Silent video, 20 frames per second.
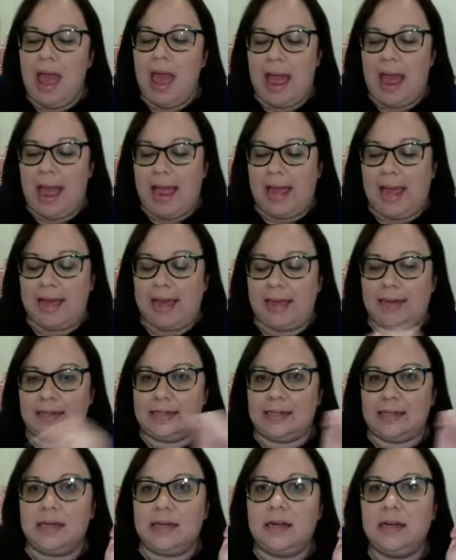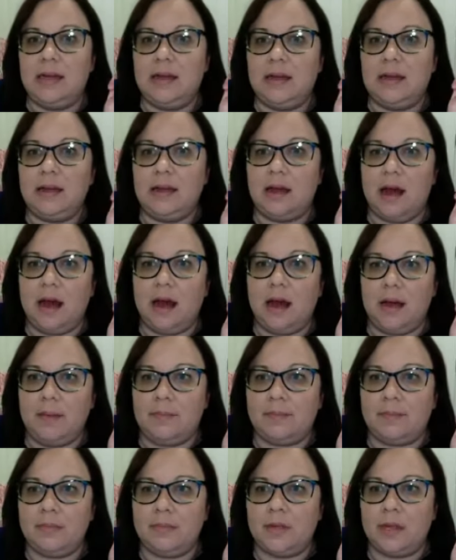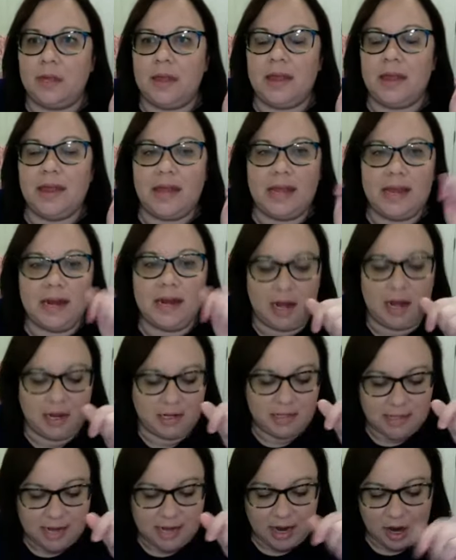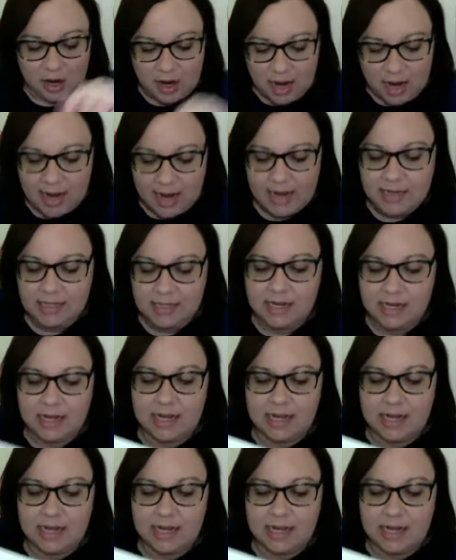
And um, then I'll say, all right,